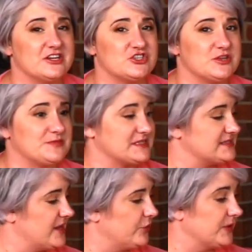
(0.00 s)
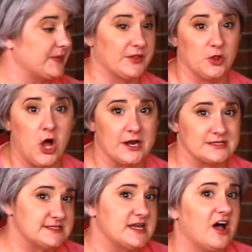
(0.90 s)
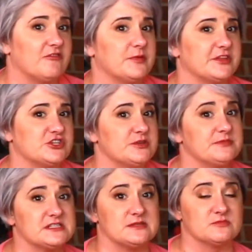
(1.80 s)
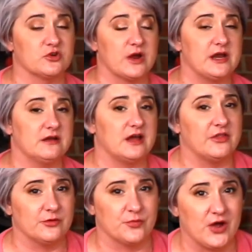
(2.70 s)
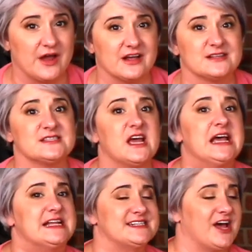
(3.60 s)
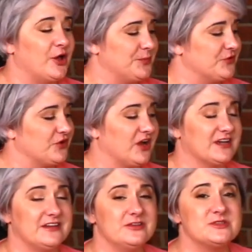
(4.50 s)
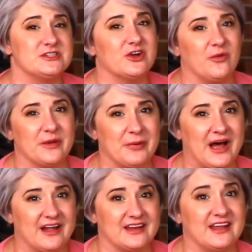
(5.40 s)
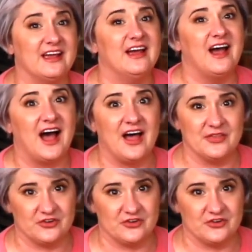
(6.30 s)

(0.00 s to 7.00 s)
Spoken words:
shipped us not only the lawn itself, but they shipped us some great other products to help your dog get used to going potty on the